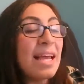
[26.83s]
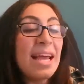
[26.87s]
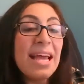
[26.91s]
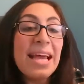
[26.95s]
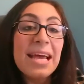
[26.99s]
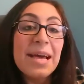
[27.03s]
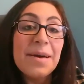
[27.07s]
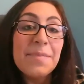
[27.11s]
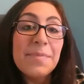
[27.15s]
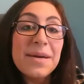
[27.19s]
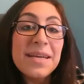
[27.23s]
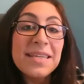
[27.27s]

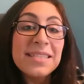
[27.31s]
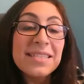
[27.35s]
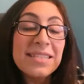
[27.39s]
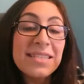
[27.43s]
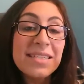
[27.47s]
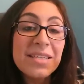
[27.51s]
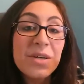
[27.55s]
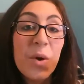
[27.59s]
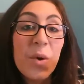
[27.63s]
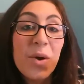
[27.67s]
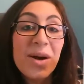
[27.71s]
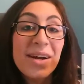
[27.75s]
HIP is
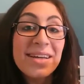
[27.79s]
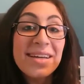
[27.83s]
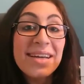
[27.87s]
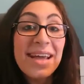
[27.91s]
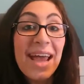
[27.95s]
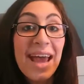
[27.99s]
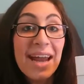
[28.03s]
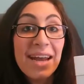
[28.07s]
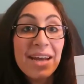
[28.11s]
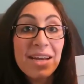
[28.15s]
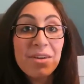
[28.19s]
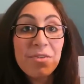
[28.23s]
an
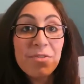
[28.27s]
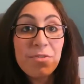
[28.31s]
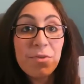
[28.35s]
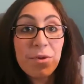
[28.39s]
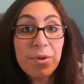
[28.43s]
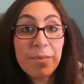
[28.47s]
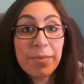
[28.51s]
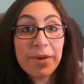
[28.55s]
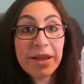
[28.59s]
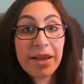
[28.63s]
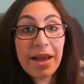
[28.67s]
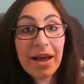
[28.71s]
organic
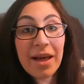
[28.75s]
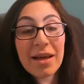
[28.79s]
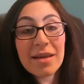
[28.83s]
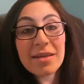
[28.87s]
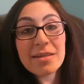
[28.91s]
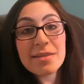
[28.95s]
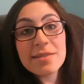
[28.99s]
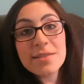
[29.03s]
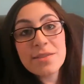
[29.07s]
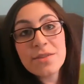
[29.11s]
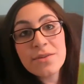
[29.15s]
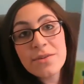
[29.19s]

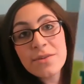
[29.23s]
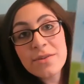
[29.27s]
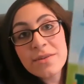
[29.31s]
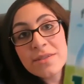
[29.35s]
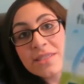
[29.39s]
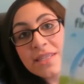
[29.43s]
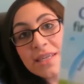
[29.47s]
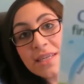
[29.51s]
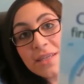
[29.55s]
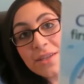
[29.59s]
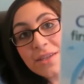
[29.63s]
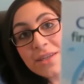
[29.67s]
formula, so
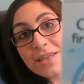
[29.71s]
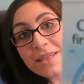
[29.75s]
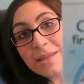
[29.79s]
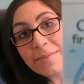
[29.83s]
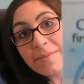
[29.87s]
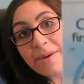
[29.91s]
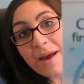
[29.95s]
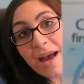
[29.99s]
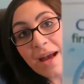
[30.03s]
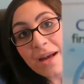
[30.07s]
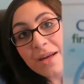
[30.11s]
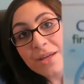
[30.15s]
let's take a look at the
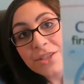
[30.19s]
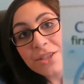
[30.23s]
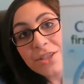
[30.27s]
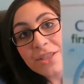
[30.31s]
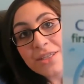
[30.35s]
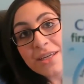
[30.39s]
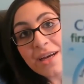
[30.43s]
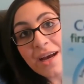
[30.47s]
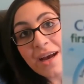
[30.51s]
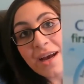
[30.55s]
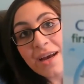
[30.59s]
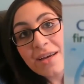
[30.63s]

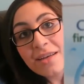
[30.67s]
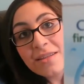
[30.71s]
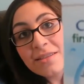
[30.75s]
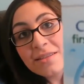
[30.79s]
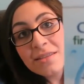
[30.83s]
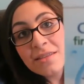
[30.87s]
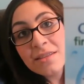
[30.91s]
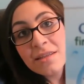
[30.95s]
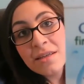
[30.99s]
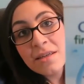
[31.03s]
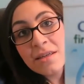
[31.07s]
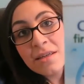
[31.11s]
packaging, guys.